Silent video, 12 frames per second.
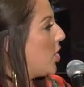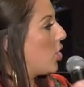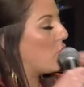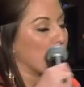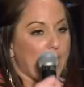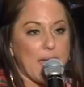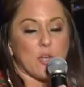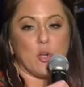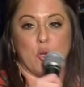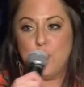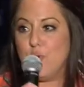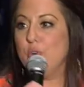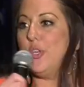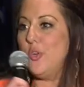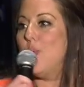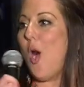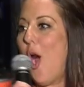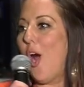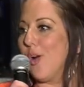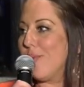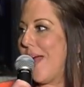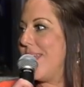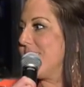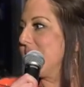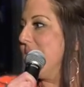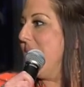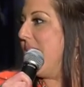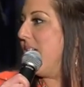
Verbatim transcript: your greater who you are right it's